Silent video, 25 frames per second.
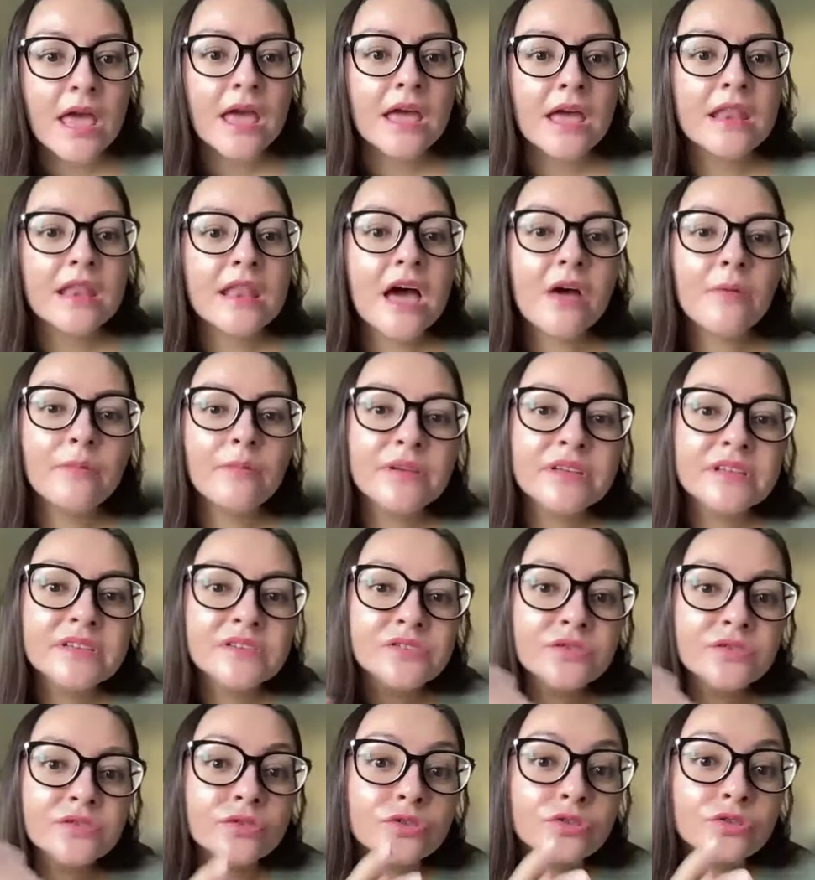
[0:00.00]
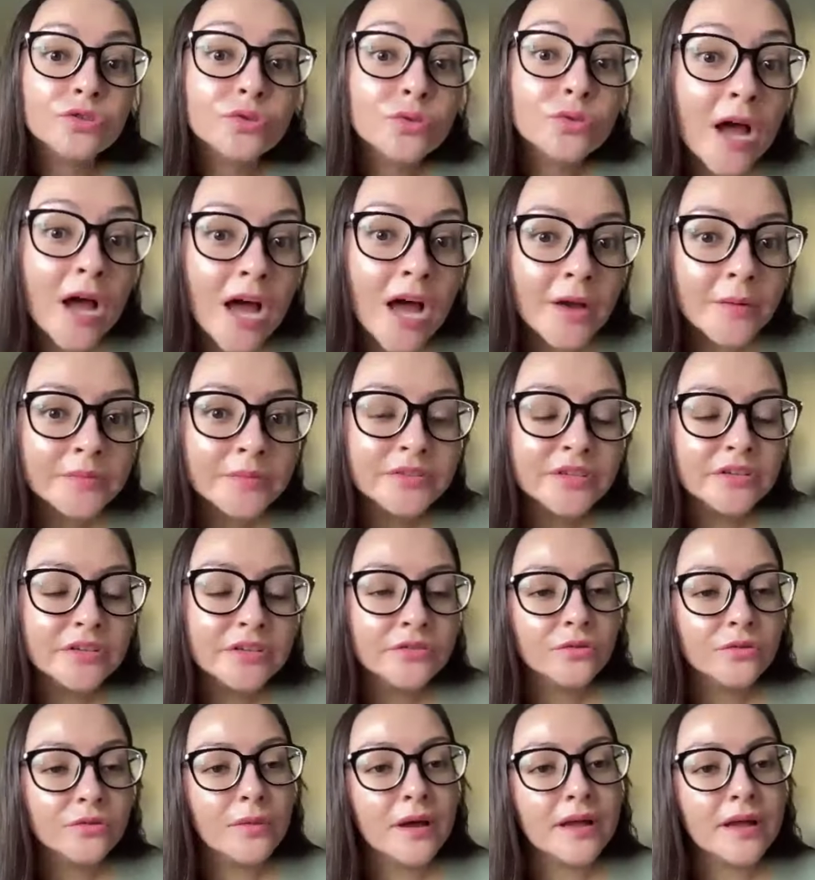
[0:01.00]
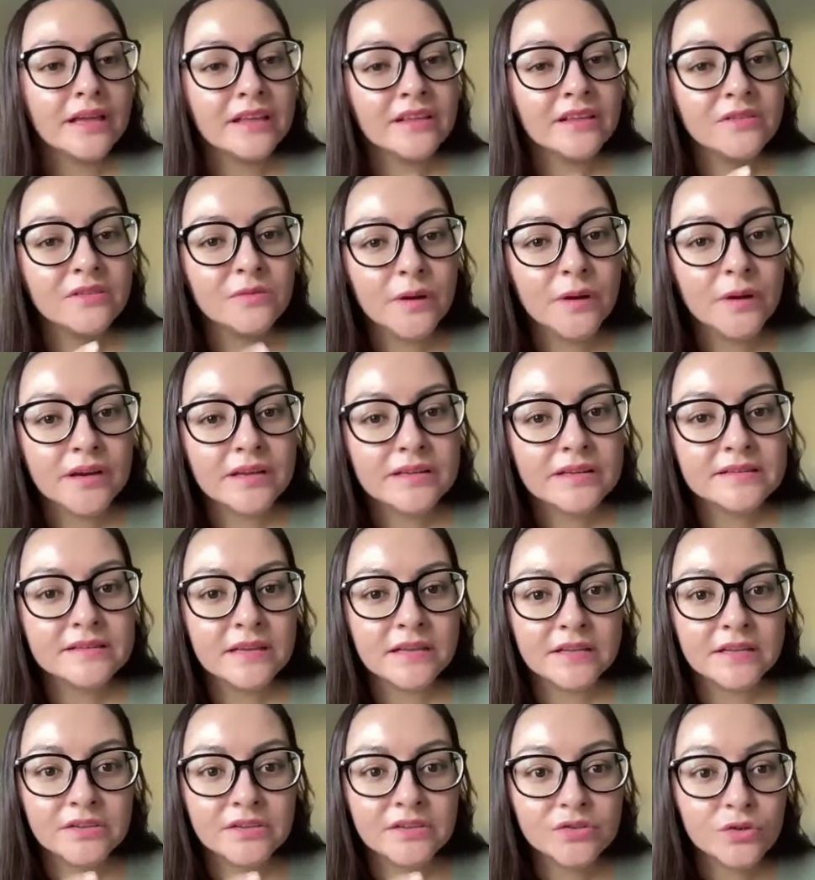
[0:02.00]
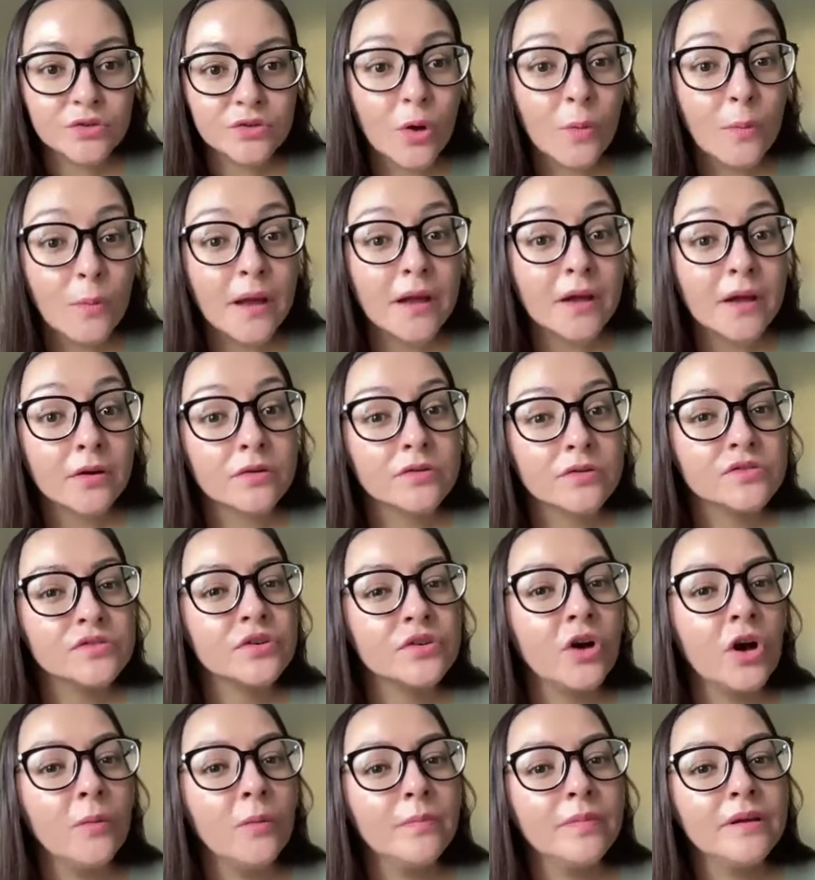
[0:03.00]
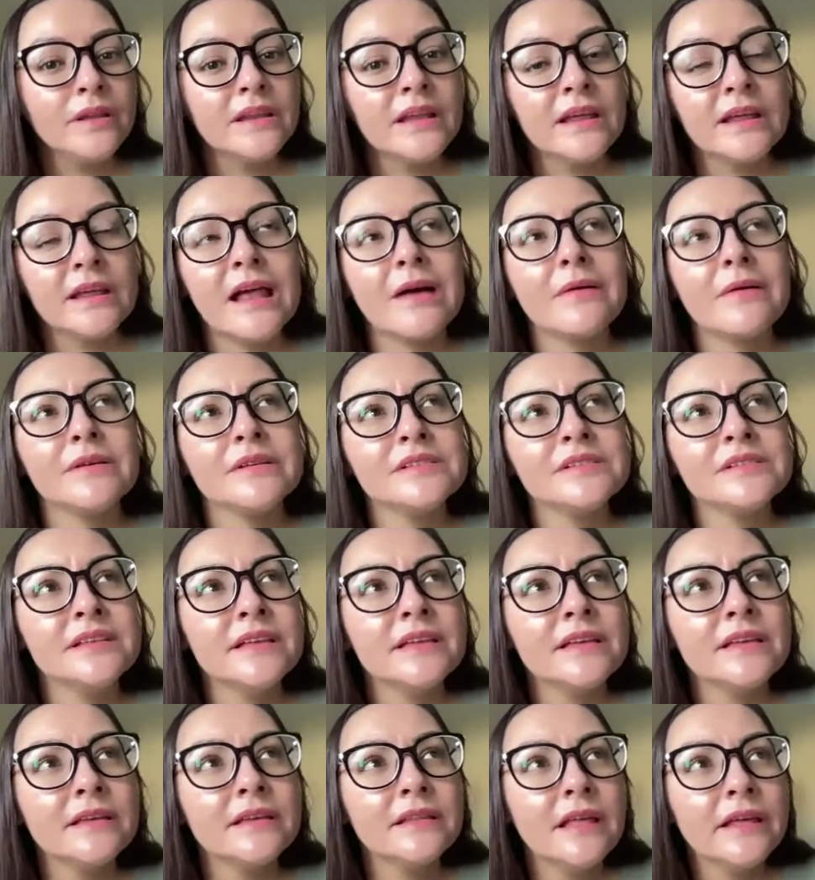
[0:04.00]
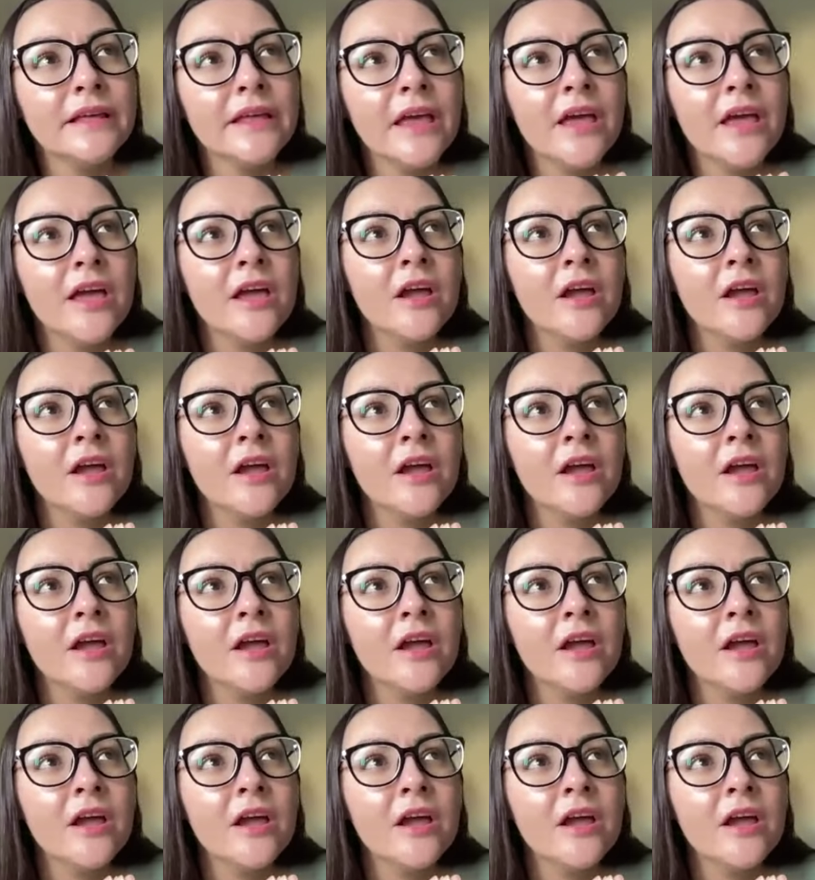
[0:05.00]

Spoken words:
And not be so trapped into my experience that is so microscopic. And I was thinking, like,